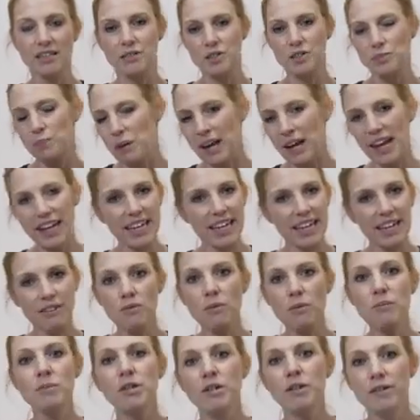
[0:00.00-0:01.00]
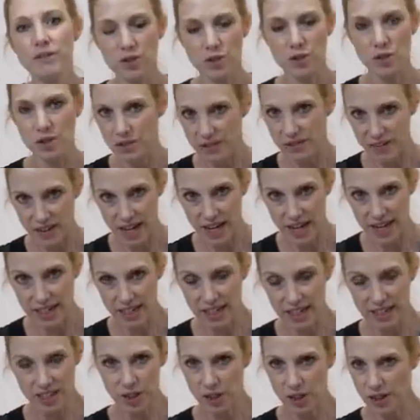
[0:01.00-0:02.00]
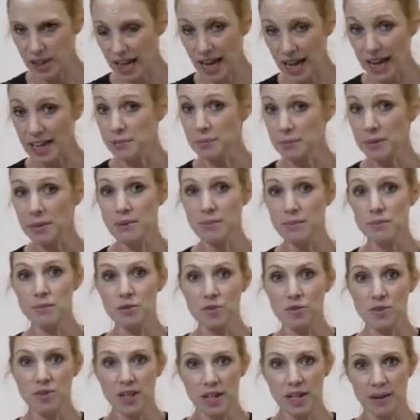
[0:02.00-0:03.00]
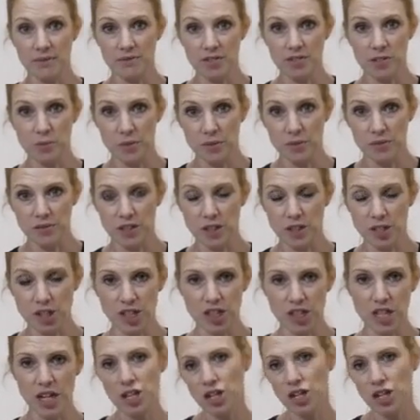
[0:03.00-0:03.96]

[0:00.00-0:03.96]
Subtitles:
Planking removes all of that. So it can be more comfortable for you to do it.